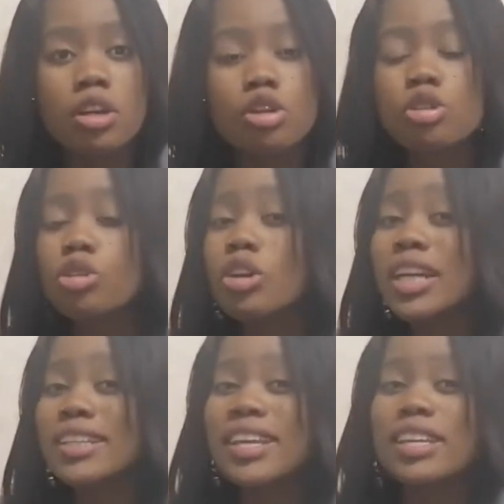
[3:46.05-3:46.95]
So don't
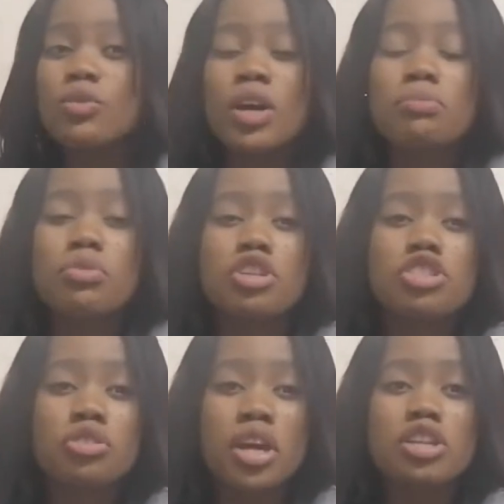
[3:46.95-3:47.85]
let anyone
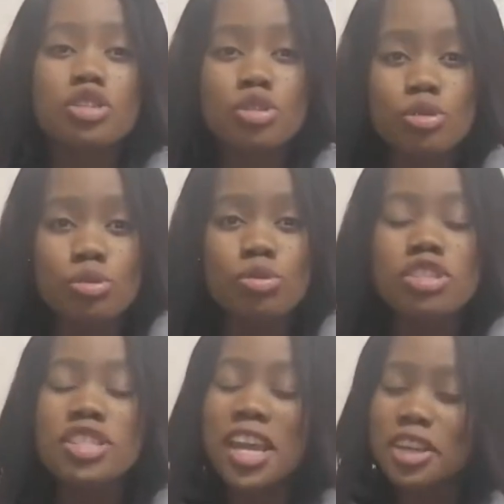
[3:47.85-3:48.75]
pressurize you.
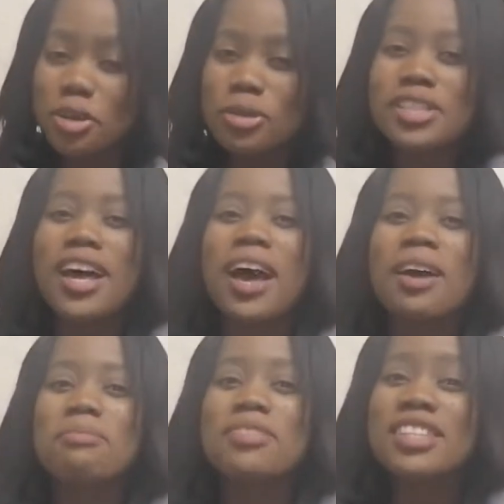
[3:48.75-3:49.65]
Take your
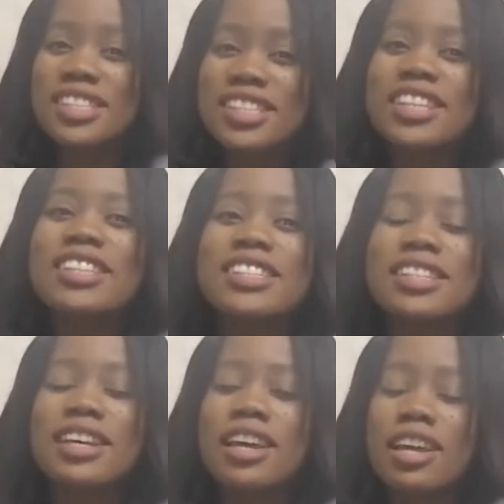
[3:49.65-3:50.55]
time. These things